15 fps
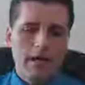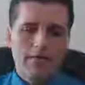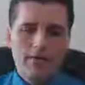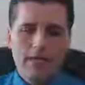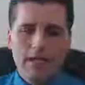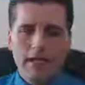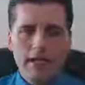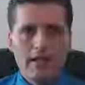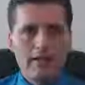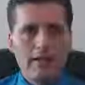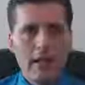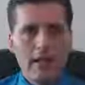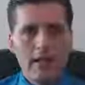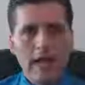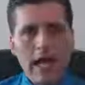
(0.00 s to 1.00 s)
I really can't
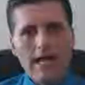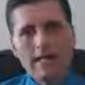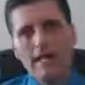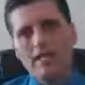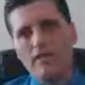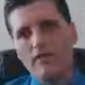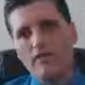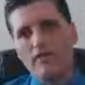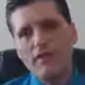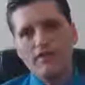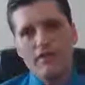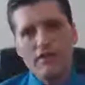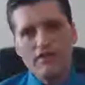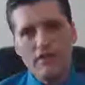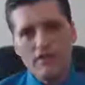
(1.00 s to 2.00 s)
say. I think it's a
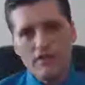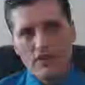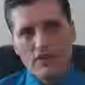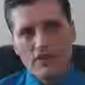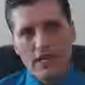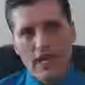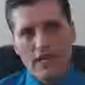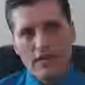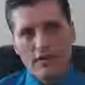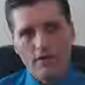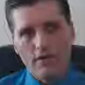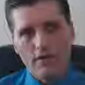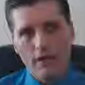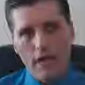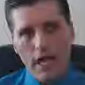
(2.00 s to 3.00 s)
50-50 shot
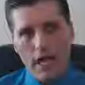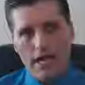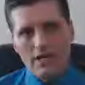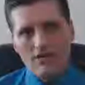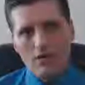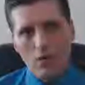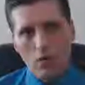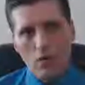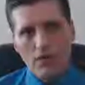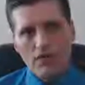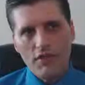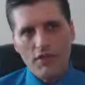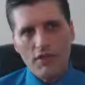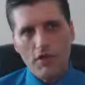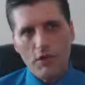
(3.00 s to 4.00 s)
here as to
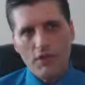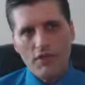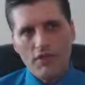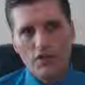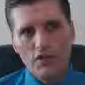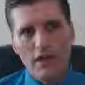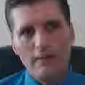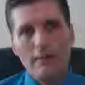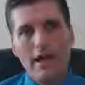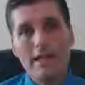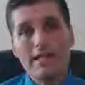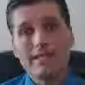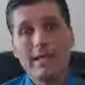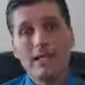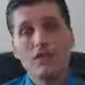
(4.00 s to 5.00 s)
what they're going to do. I'm
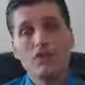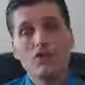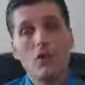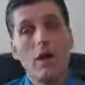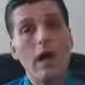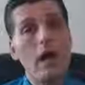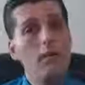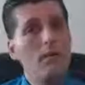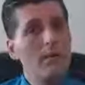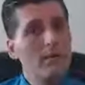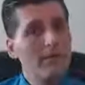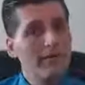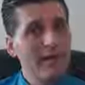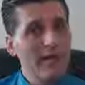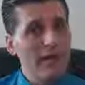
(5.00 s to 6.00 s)
not exactly sure how I'm going
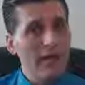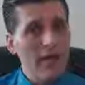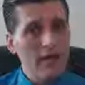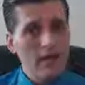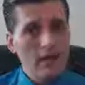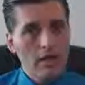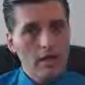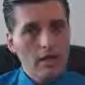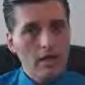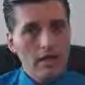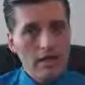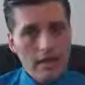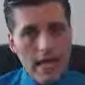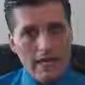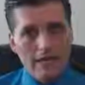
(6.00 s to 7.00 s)
to play that
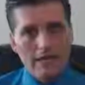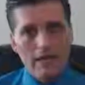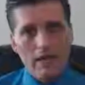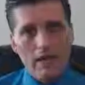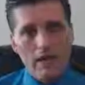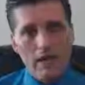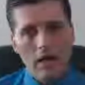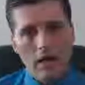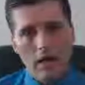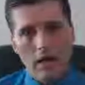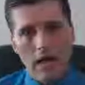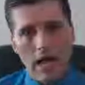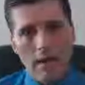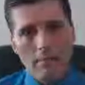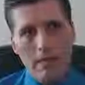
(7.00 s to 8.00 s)
yet.
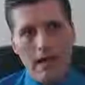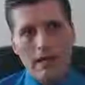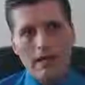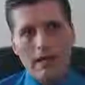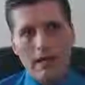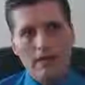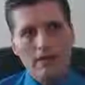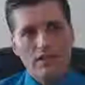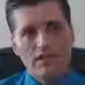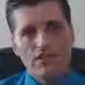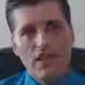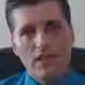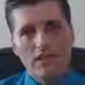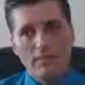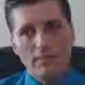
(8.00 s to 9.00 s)
I might
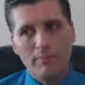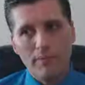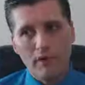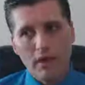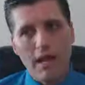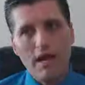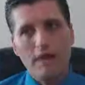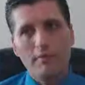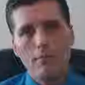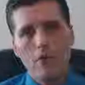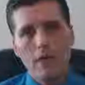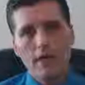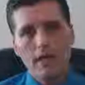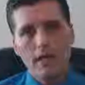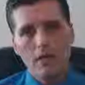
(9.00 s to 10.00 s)
decide to pull out of the
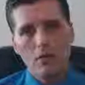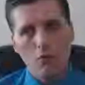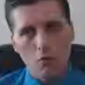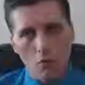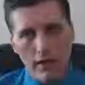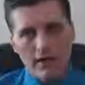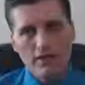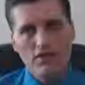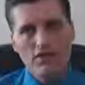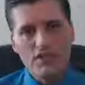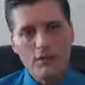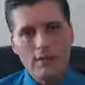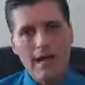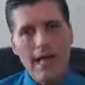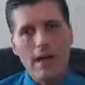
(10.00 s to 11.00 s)
market, wait to
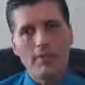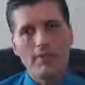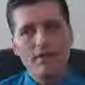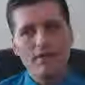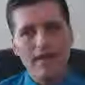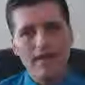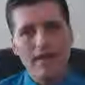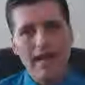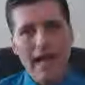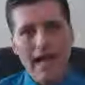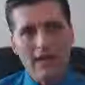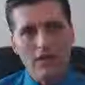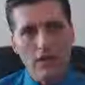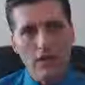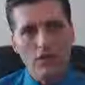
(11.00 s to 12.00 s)
see what happens, and then
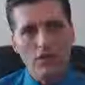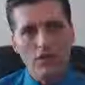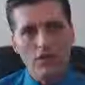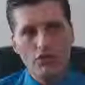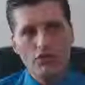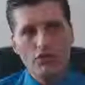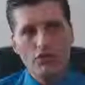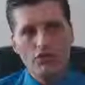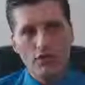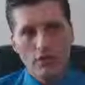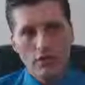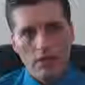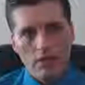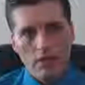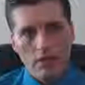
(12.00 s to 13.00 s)
act on the news.
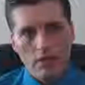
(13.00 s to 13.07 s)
